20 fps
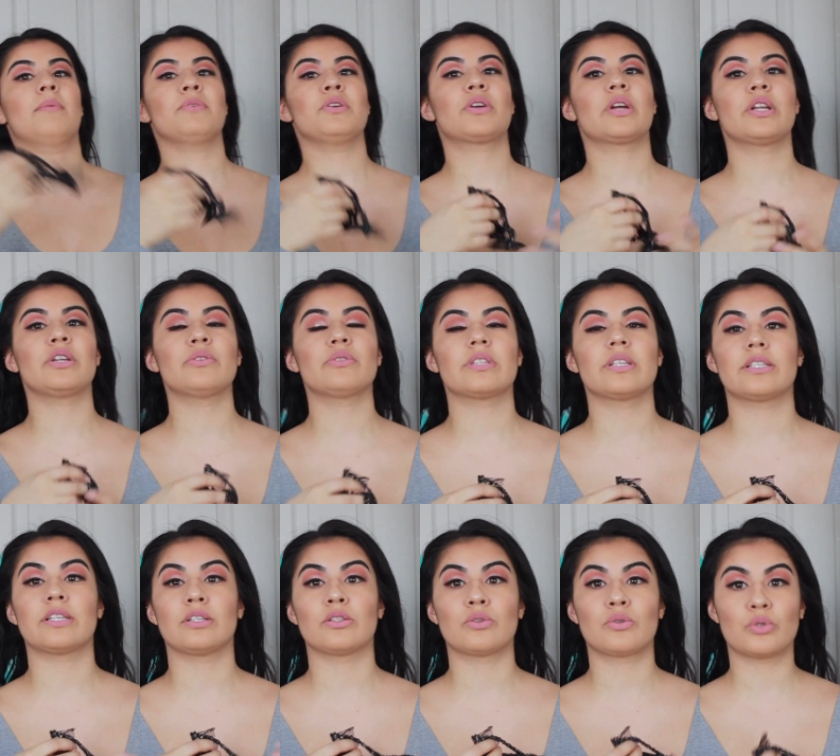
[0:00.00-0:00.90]
You can use
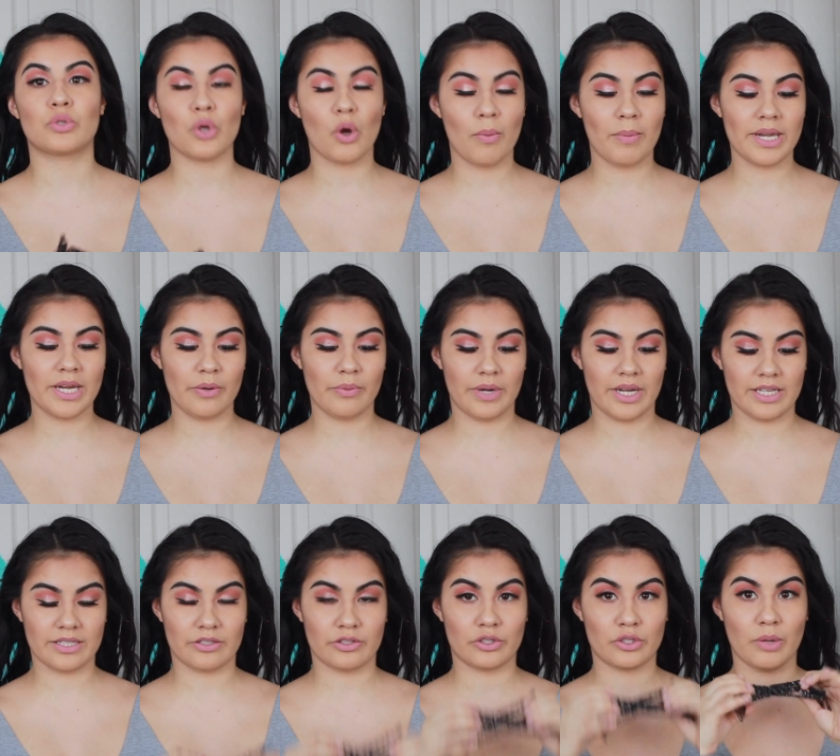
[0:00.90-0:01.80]
this in so many
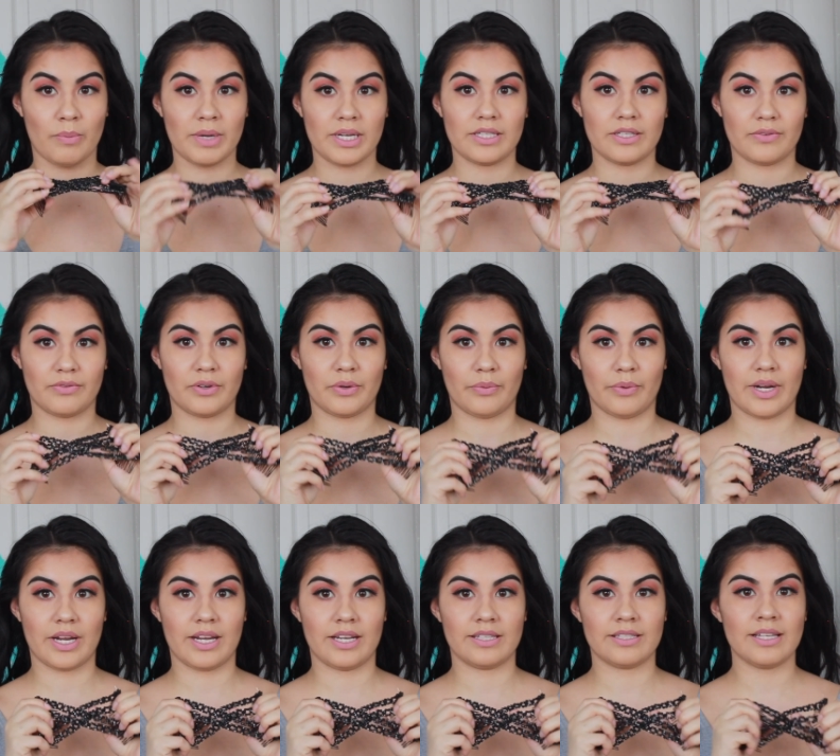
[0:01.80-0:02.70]
ways. There's so many different
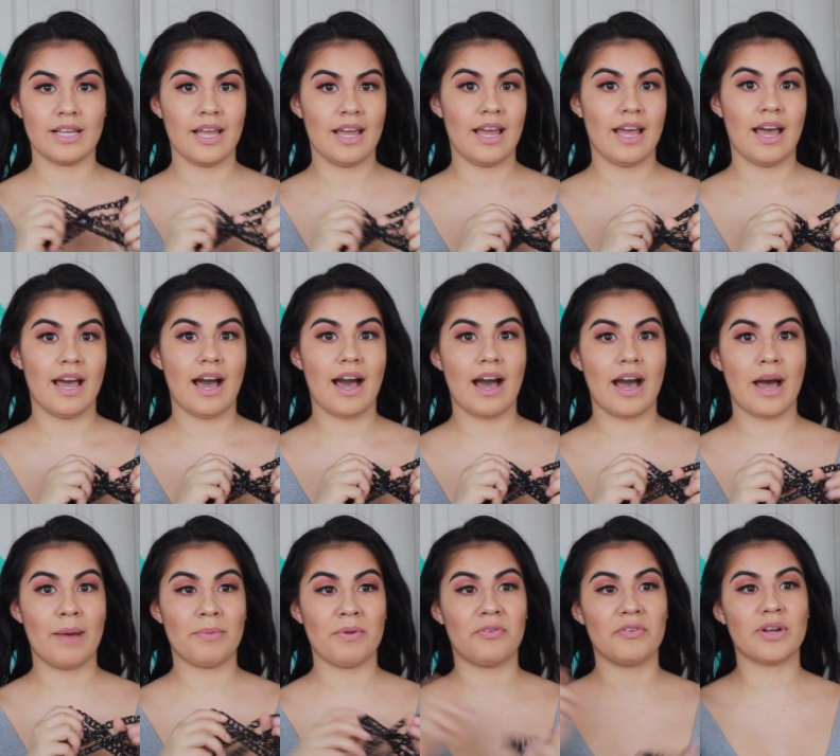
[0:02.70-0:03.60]
ways.
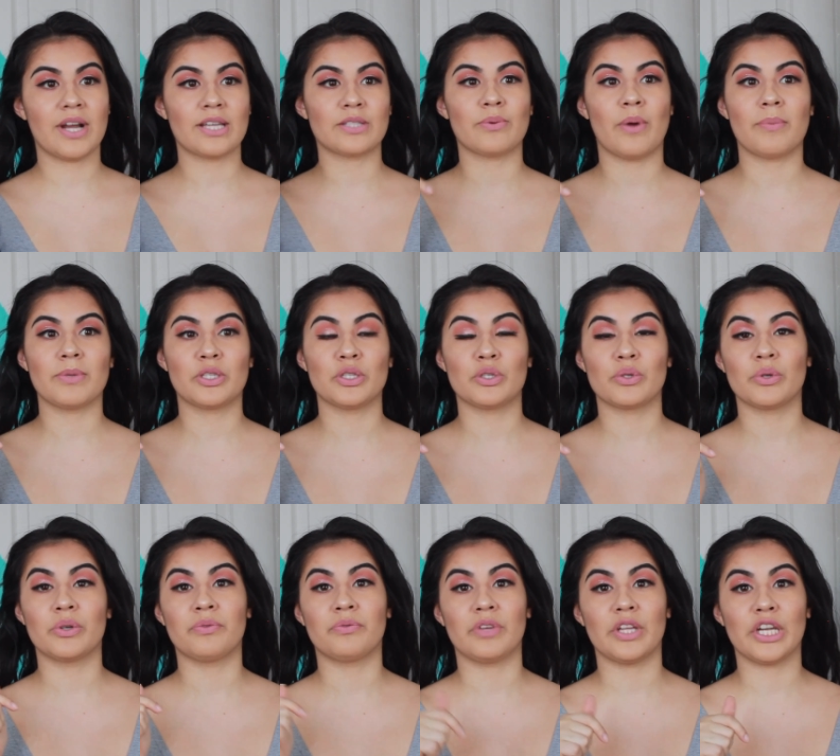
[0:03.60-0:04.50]
If you guys want me to
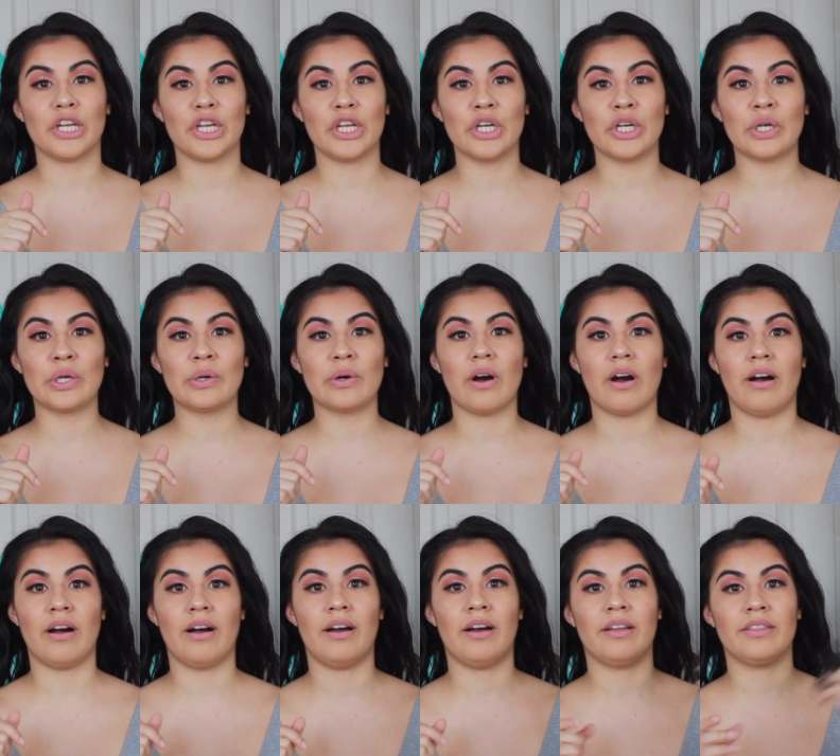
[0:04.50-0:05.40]
do a video
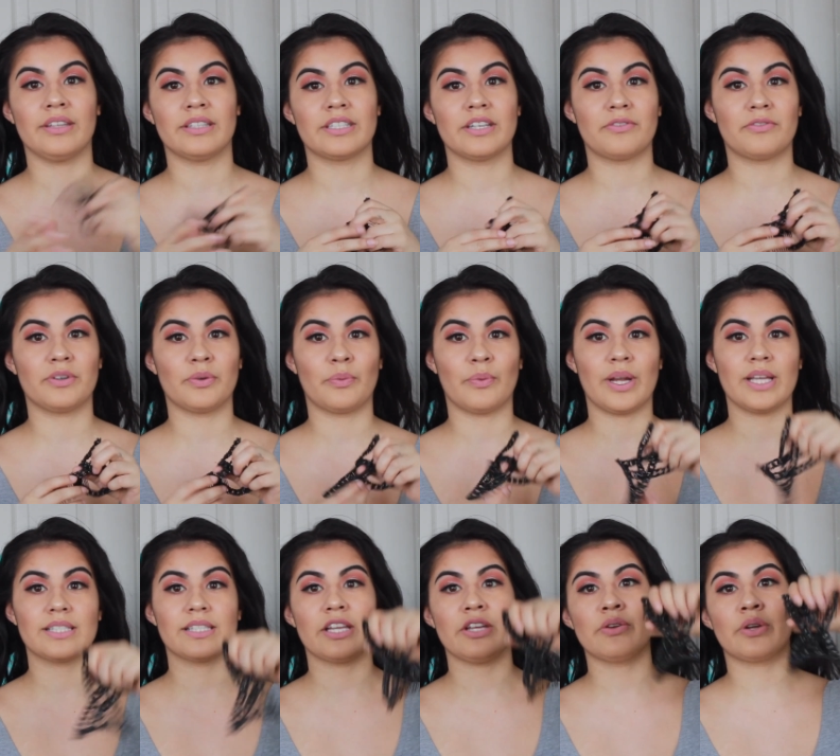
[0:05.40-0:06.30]
on the different
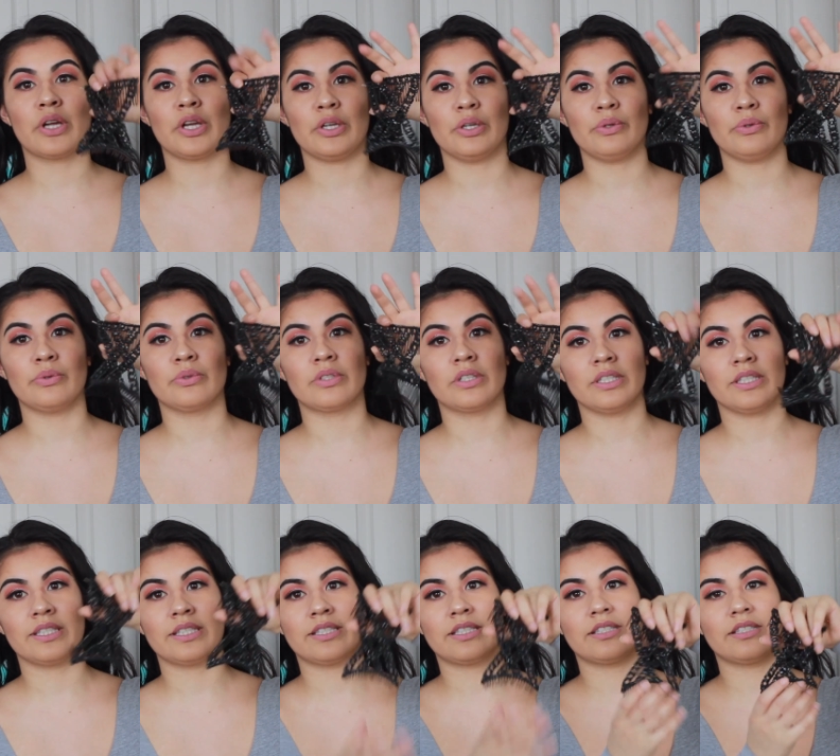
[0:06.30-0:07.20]
ways that you can use
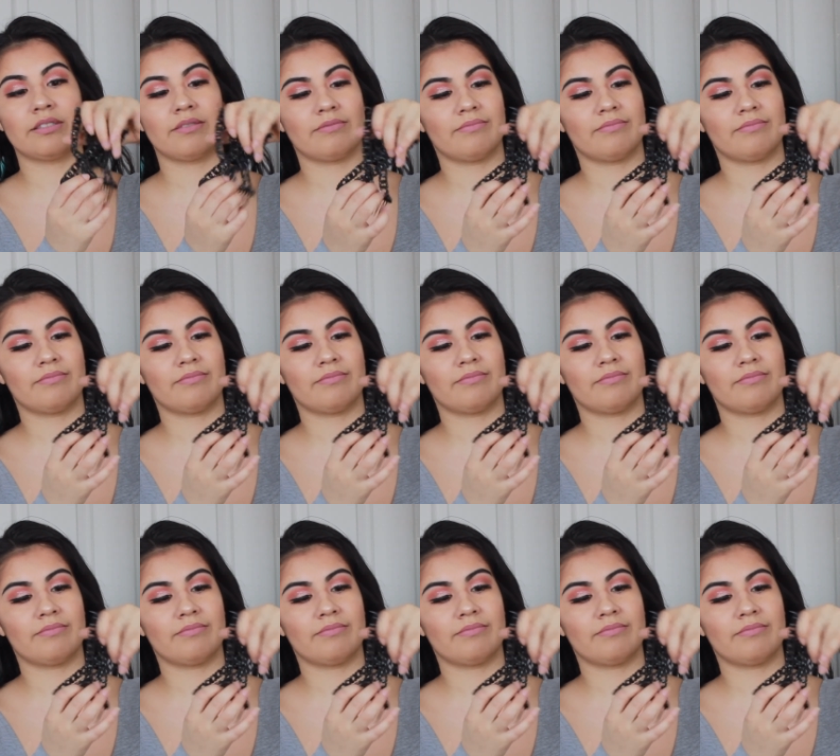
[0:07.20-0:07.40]
these